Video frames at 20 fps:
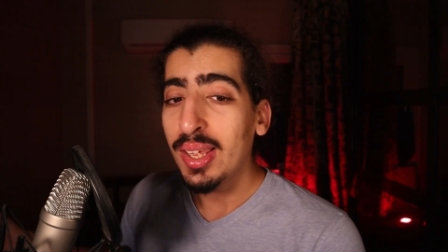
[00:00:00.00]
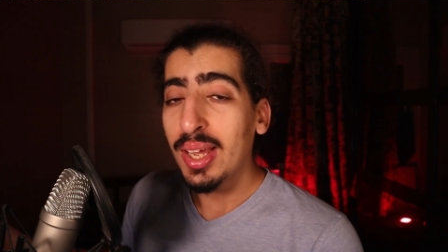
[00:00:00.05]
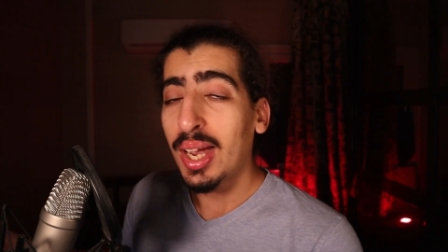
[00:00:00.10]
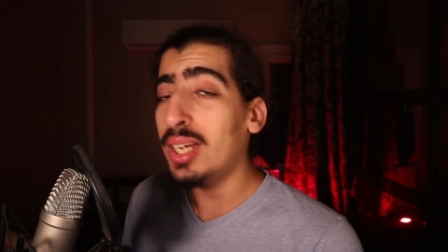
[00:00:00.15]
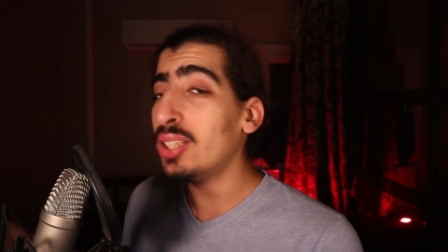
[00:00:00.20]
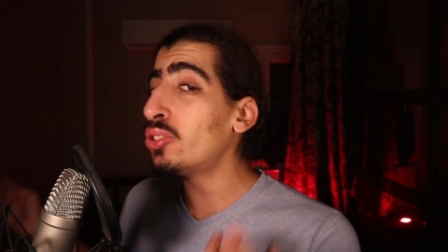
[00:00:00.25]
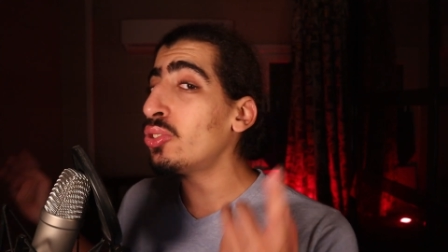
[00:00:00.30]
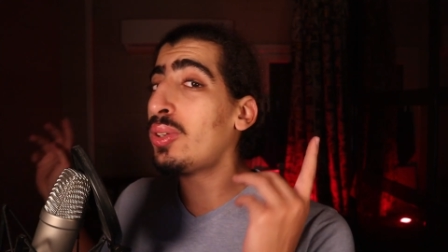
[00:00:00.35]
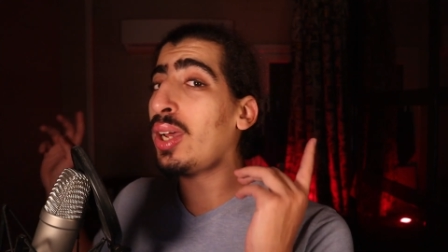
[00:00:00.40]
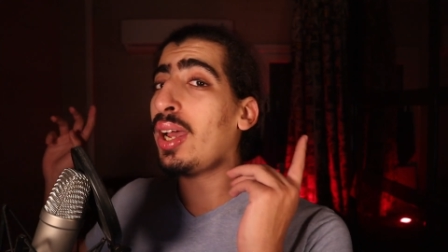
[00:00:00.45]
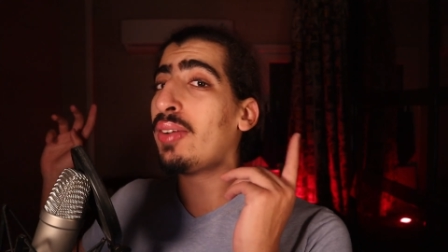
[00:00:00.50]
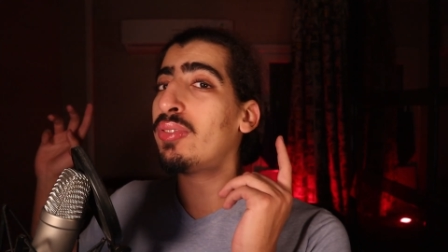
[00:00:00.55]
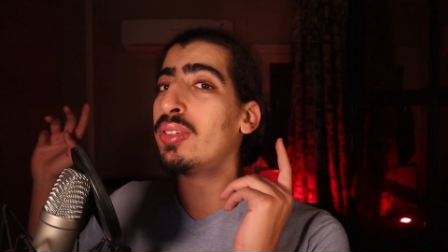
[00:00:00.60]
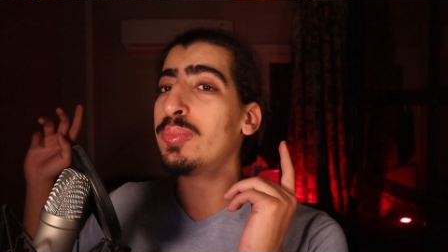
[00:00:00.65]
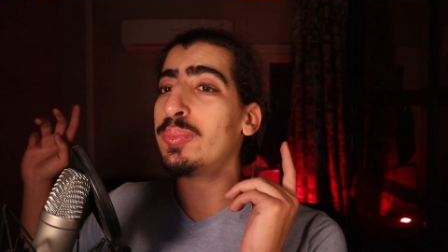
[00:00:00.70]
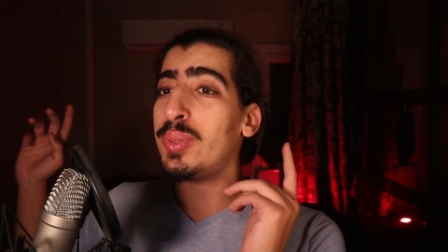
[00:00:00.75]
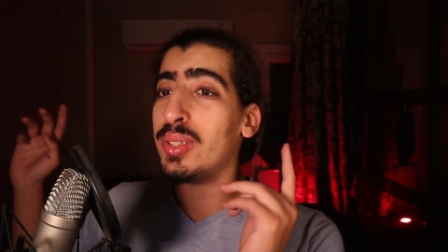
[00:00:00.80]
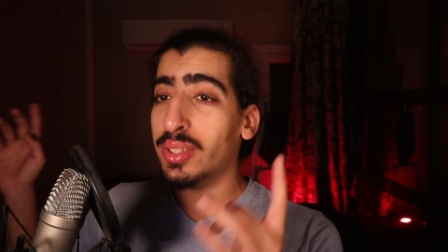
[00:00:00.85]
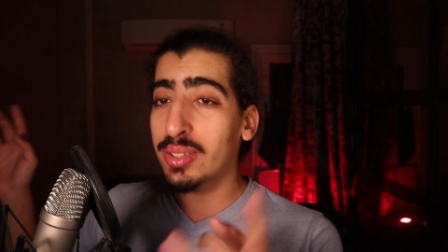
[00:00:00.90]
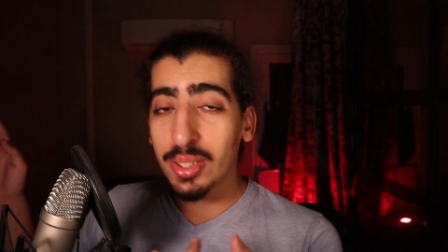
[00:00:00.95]
I do have a
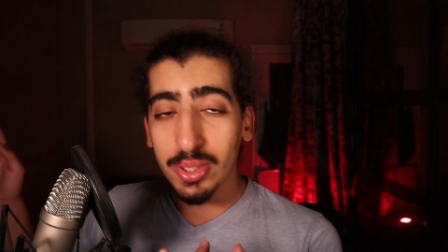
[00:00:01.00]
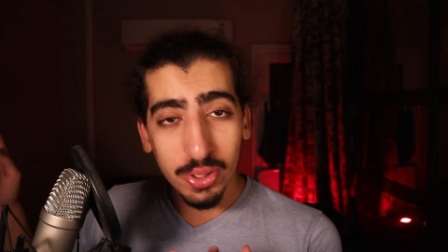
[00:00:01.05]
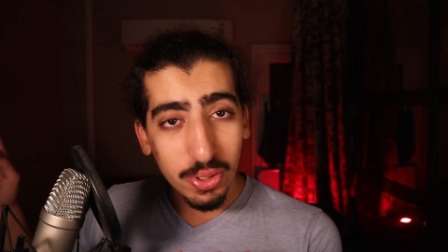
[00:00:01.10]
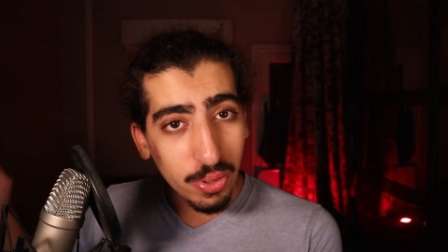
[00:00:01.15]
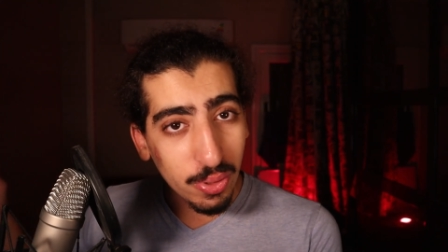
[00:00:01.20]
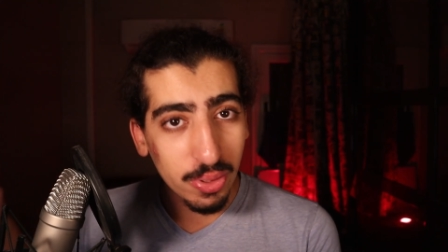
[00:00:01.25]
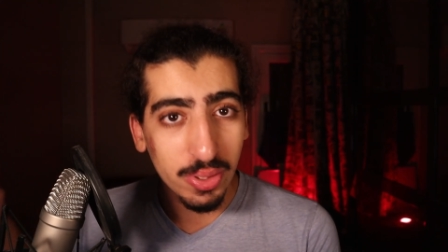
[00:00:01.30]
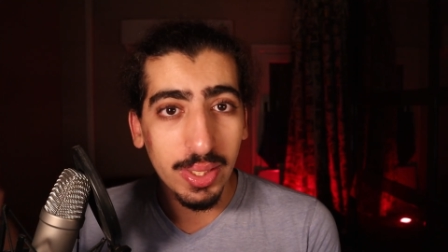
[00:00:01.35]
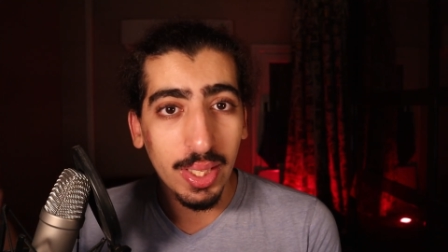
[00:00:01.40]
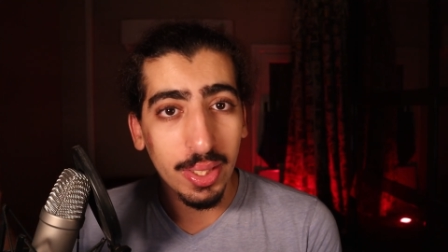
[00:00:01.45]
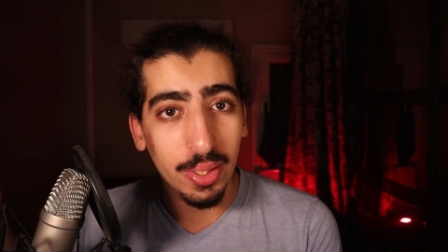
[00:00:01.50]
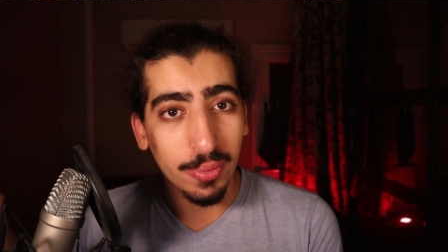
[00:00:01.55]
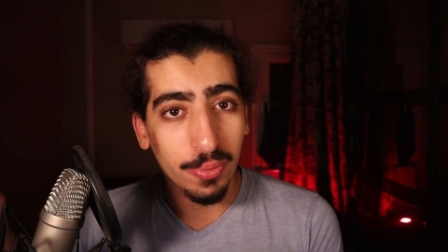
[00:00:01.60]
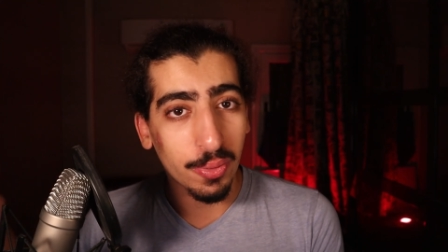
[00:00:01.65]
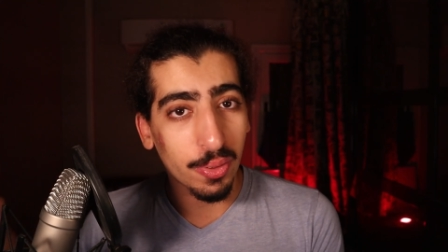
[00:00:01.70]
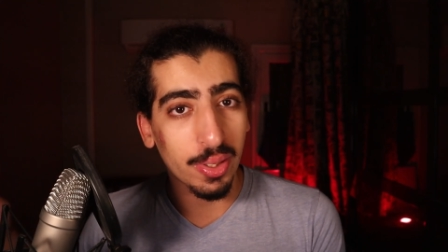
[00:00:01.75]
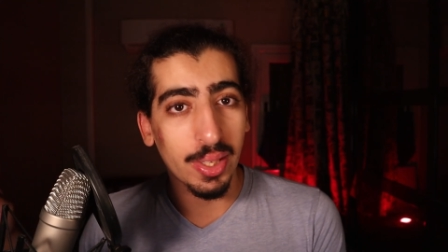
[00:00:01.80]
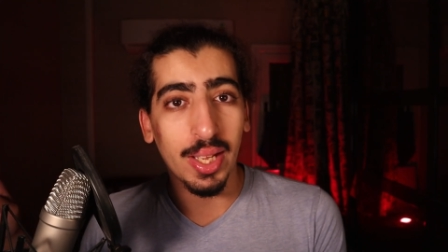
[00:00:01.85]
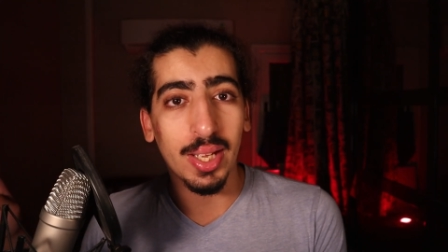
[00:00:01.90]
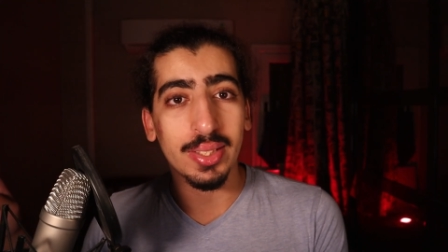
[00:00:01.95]
business newsletter
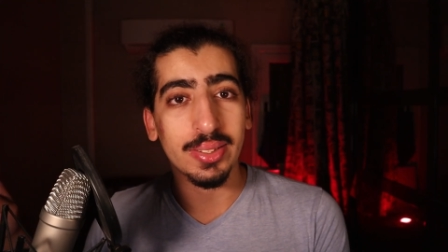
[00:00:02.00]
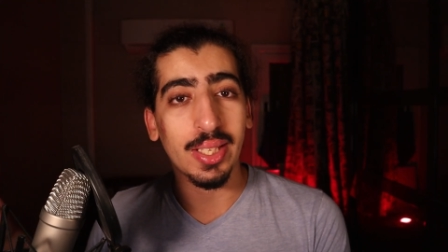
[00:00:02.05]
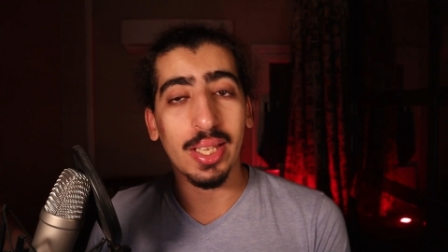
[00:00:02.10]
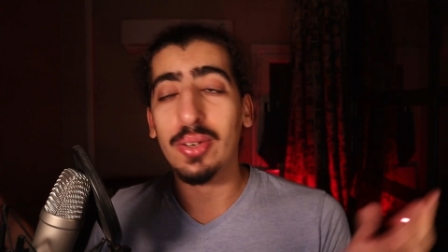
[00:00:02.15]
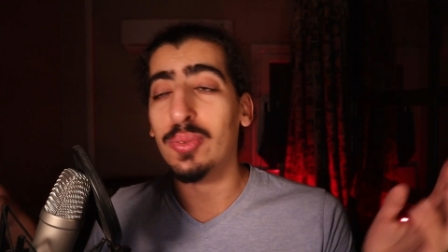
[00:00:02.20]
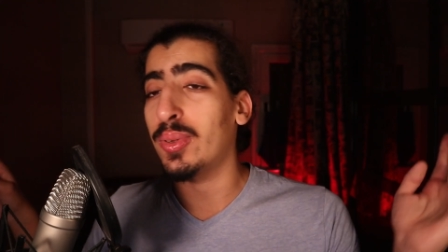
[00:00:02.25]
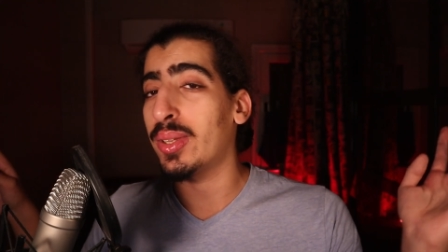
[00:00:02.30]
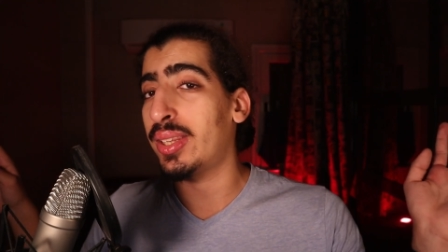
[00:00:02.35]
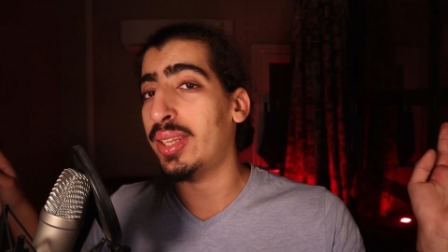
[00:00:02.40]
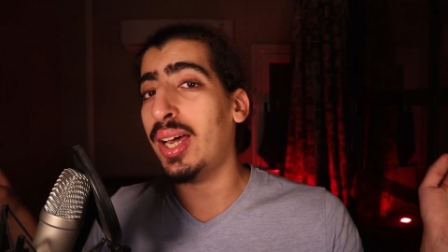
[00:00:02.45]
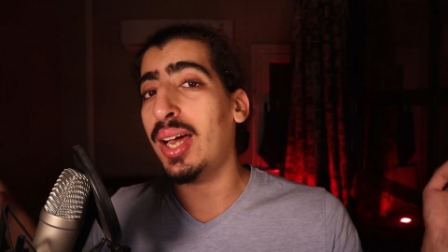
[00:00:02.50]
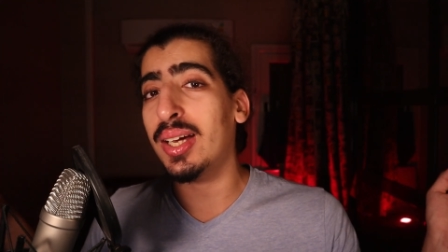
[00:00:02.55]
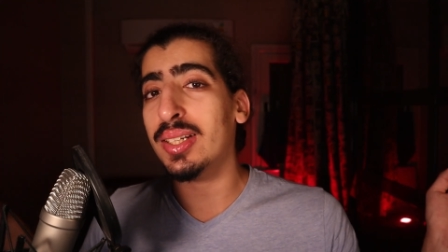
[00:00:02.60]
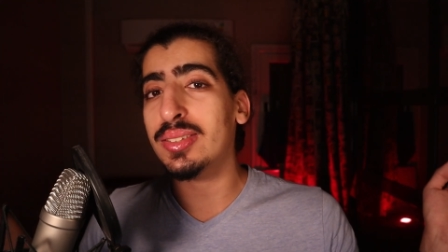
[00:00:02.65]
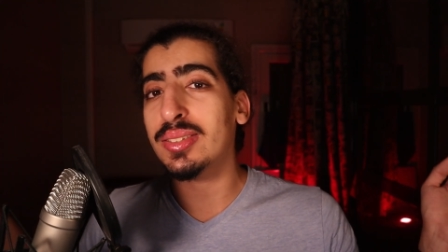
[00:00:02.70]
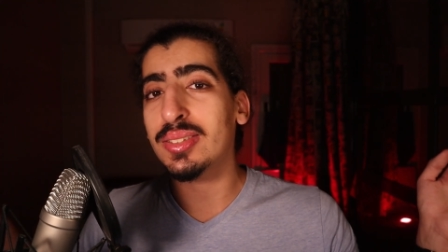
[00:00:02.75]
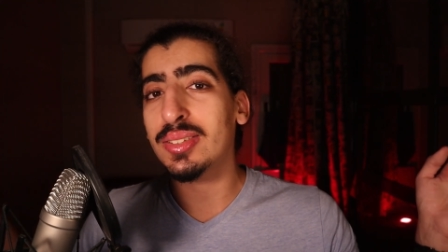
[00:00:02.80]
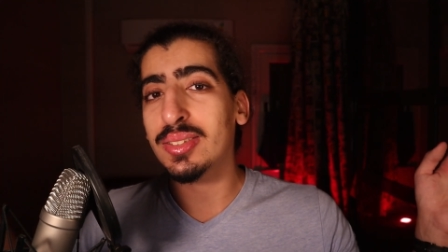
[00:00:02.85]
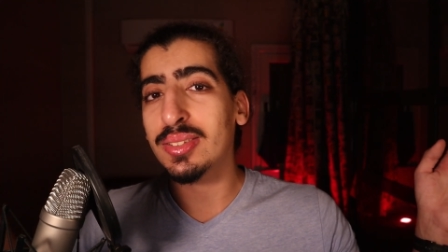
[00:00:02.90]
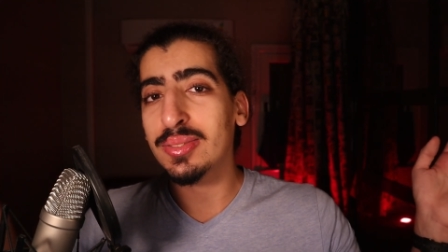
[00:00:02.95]
for that. And with
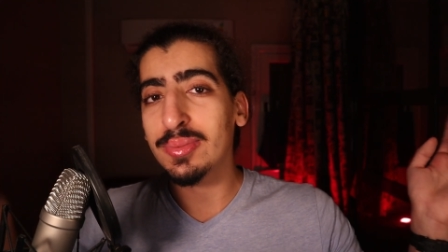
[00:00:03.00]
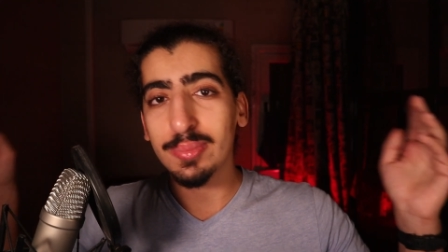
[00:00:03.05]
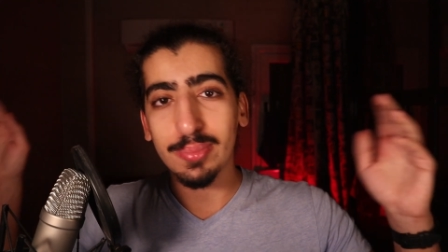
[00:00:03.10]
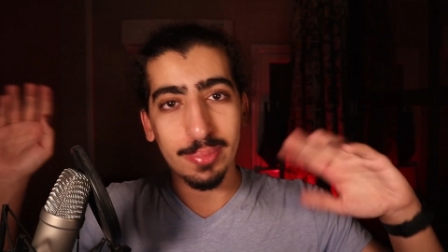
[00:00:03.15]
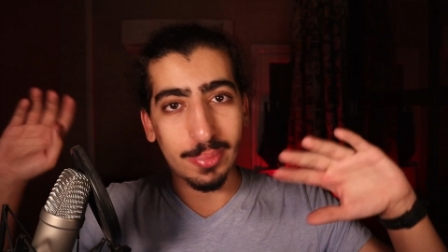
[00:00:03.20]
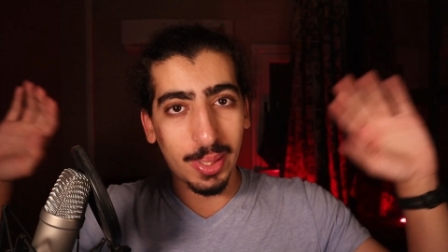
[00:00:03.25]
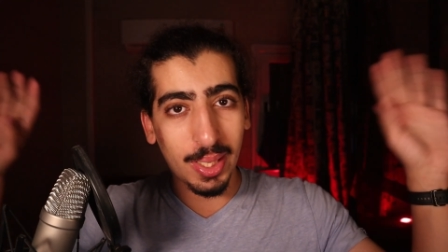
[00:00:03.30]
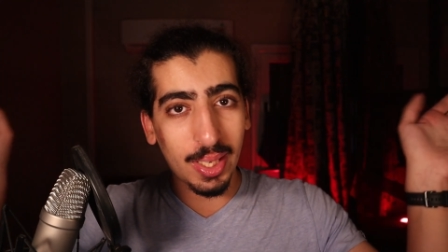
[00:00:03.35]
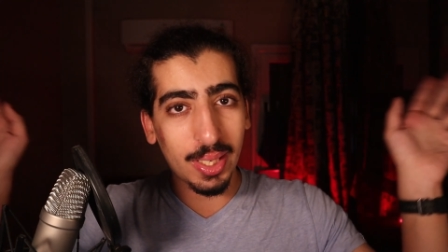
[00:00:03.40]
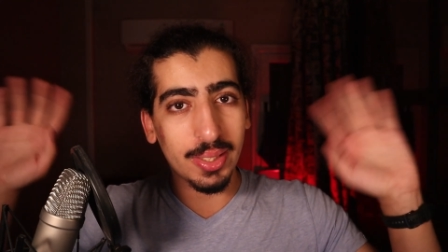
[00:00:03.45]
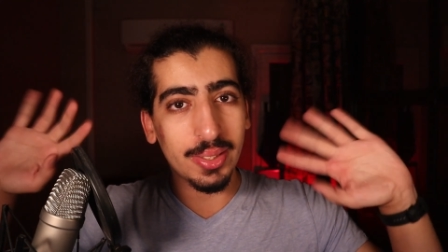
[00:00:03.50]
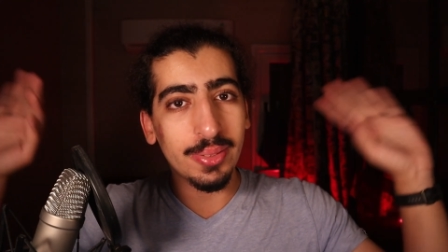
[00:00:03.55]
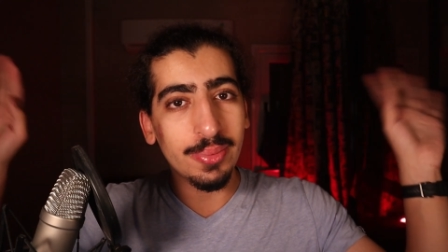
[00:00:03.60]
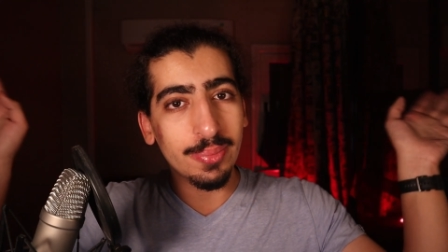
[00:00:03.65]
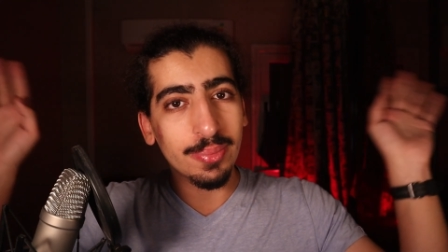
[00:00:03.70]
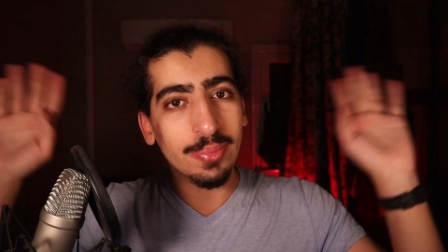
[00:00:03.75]
that, bye.